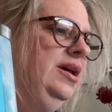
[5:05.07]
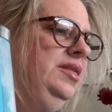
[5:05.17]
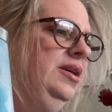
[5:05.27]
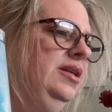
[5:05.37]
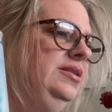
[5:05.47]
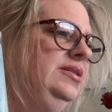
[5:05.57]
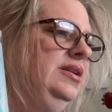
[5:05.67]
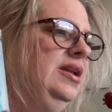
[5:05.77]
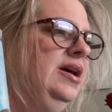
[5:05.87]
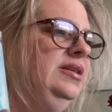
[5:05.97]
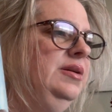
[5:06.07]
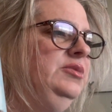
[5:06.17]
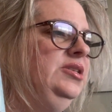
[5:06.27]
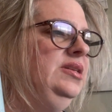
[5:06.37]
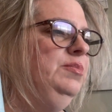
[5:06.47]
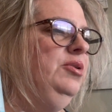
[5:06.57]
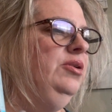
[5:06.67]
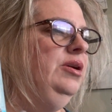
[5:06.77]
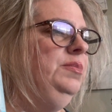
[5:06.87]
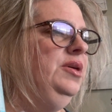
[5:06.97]
I think that's the last. I'm just
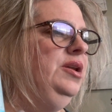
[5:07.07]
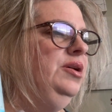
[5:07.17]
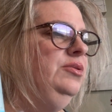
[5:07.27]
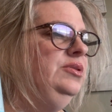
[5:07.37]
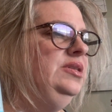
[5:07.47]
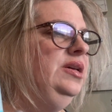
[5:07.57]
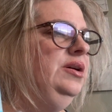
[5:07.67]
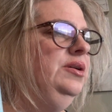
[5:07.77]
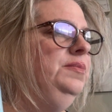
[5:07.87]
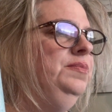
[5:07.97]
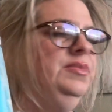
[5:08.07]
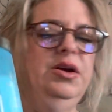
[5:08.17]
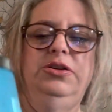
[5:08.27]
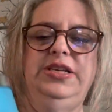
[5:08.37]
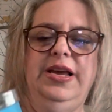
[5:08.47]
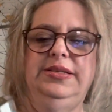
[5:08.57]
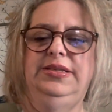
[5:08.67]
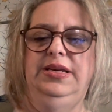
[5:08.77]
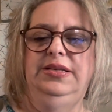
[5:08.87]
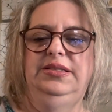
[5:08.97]
pulling up the notes here. Or Day at Sea.